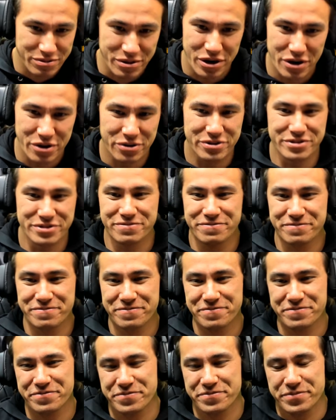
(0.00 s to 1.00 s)
keep going.
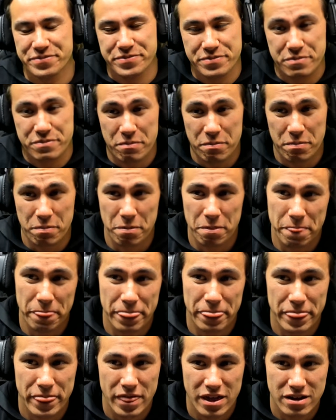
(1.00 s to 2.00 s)
And
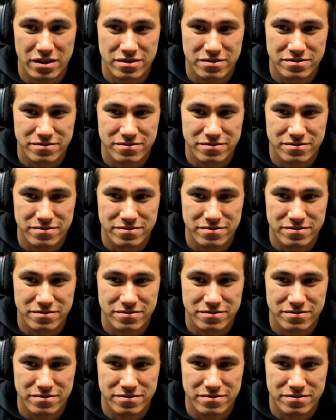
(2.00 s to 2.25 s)
last but not